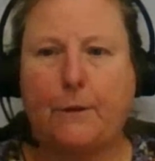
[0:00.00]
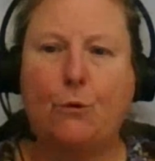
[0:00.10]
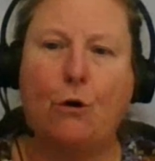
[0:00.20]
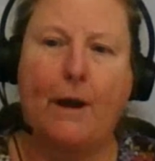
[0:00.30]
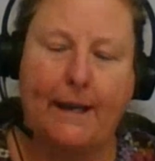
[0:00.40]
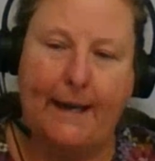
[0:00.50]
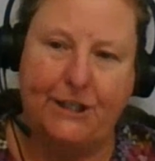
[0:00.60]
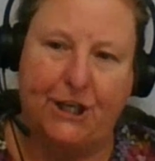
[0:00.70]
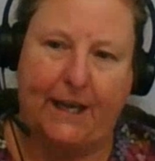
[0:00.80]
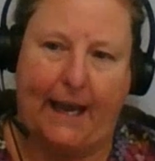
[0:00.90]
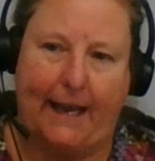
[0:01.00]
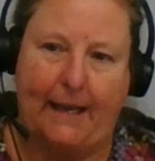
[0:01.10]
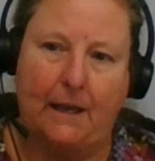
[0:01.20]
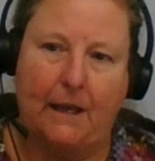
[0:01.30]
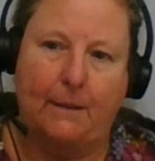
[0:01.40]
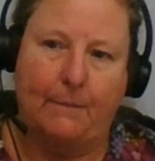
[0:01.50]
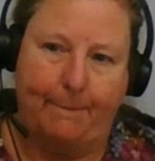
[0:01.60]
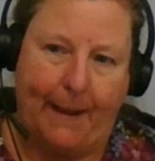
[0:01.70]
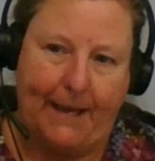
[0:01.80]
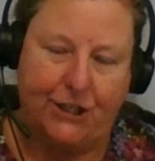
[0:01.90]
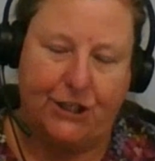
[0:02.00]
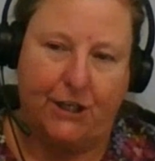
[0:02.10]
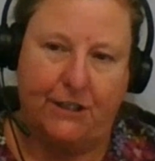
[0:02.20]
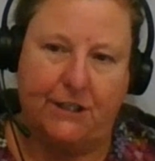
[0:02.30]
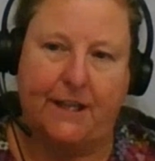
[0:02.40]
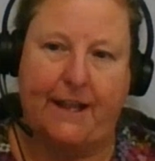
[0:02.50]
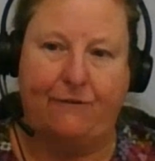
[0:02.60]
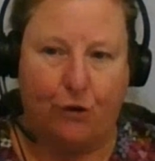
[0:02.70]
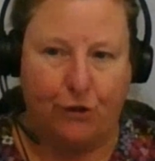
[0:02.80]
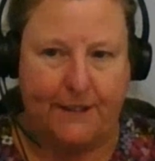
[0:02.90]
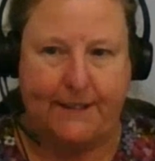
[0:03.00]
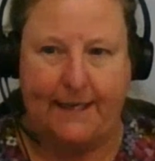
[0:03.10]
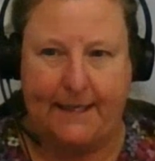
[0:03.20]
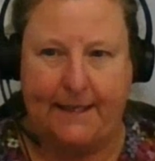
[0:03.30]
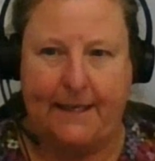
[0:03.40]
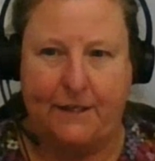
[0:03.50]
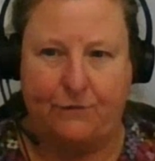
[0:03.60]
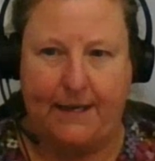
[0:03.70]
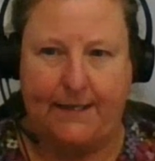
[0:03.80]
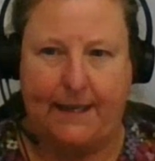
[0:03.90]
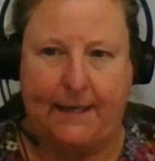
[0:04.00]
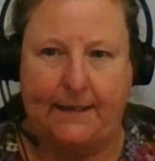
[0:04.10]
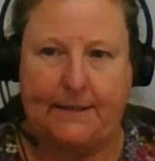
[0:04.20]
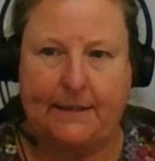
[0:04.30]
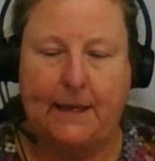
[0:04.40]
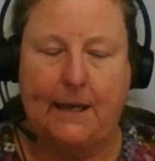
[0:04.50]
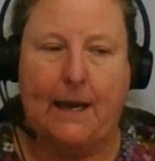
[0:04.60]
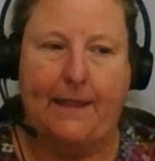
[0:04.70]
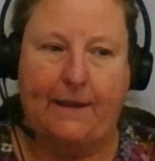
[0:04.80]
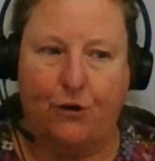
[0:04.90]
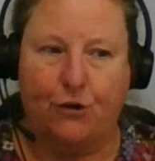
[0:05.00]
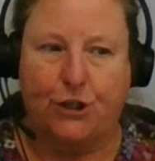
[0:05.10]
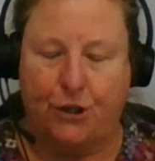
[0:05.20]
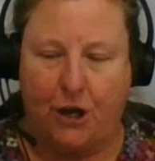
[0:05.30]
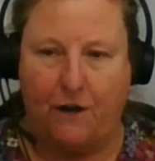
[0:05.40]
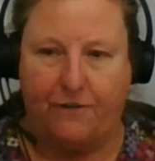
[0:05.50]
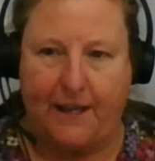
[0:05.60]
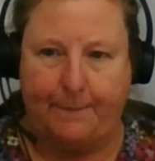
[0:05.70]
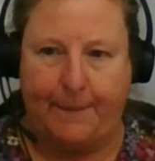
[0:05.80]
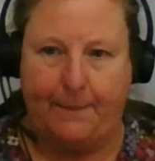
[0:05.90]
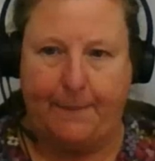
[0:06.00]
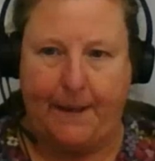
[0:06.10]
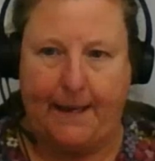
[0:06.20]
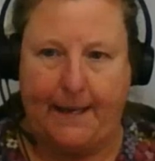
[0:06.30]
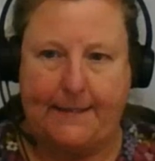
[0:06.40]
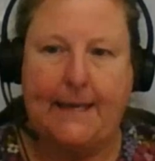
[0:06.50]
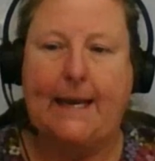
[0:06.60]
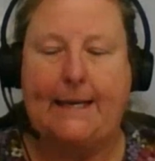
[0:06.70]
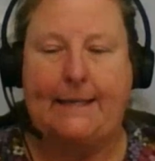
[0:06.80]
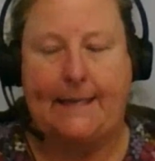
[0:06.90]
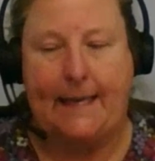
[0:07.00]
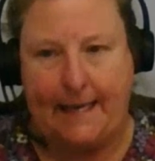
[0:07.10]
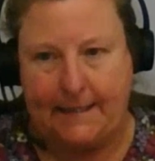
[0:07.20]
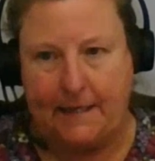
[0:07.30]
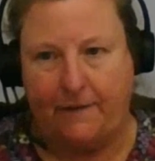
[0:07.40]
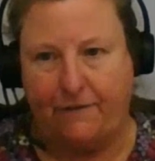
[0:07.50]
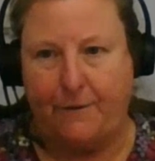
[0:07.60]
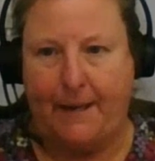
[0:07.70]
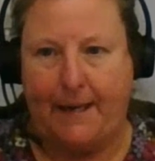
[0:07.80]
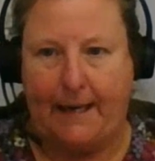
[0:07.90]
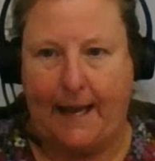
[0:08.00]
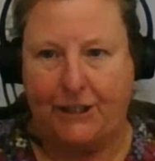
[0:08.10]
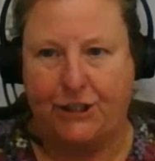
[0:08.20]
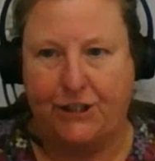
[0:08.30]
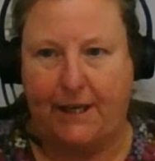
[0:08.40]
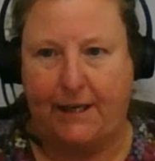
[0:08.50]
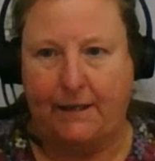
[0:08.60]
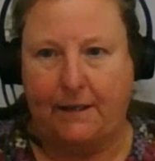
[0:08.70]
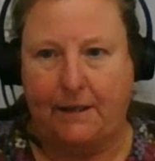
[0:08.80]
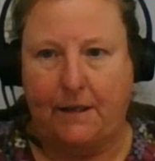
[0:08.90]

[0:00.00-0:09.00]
The more I can educate my patients that they've got to send in these readings and they've got to look after their BPs, it's easier for me next year.